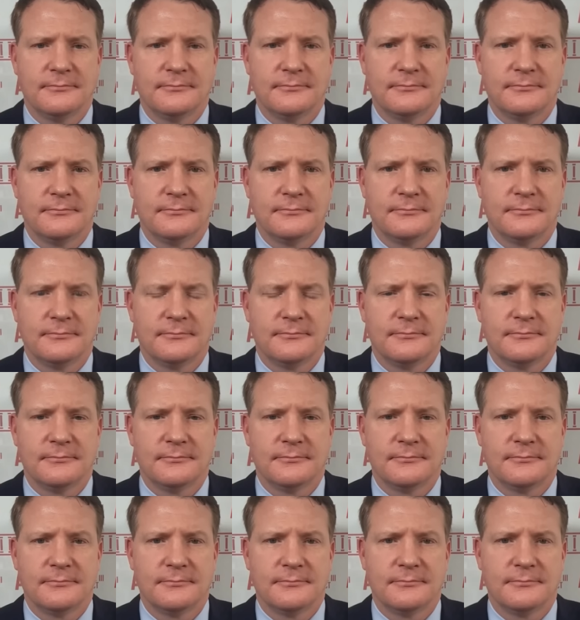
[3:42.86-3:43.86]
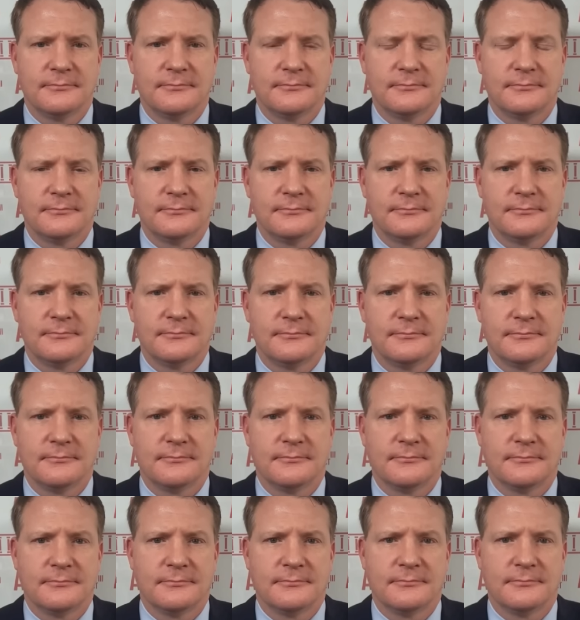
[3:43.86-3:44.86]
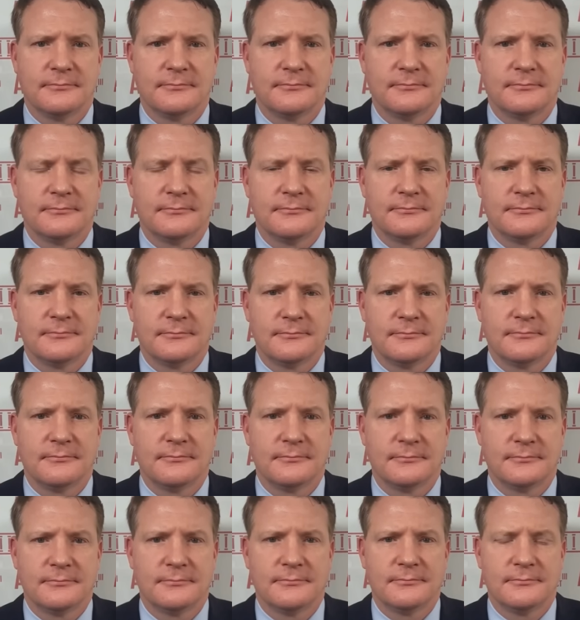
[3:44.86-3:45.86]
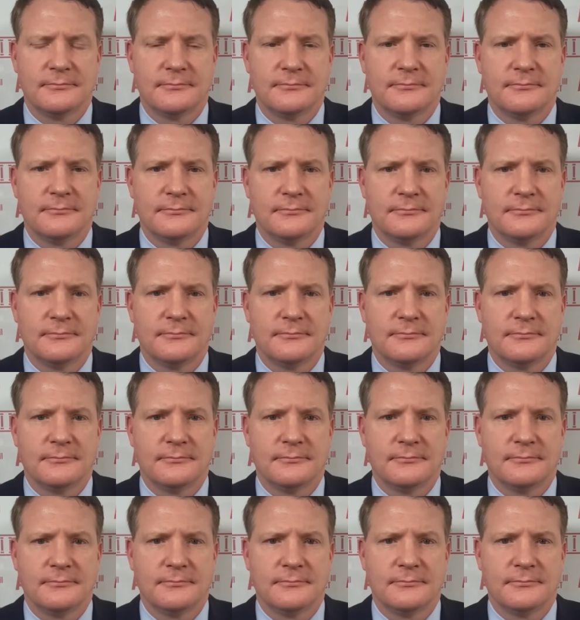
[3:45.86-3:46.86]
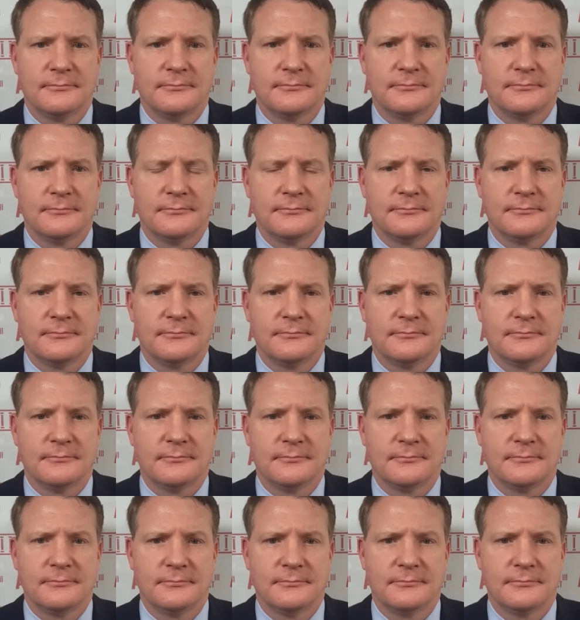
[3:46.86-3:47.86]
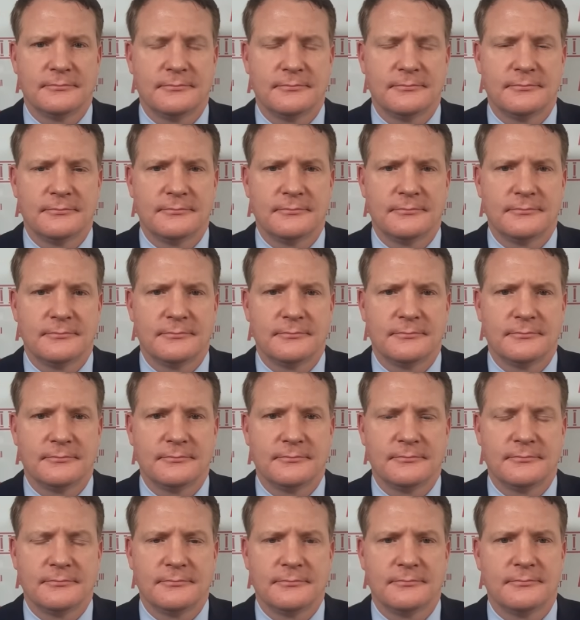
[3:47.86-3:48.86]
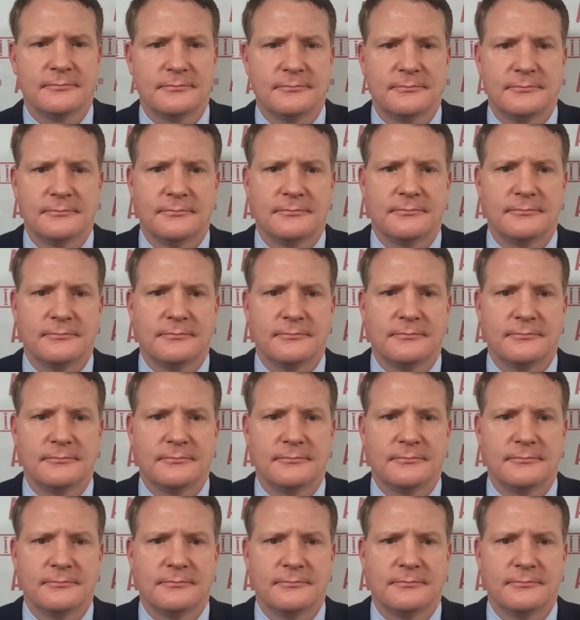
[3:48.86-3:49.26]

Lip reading: (not speaking)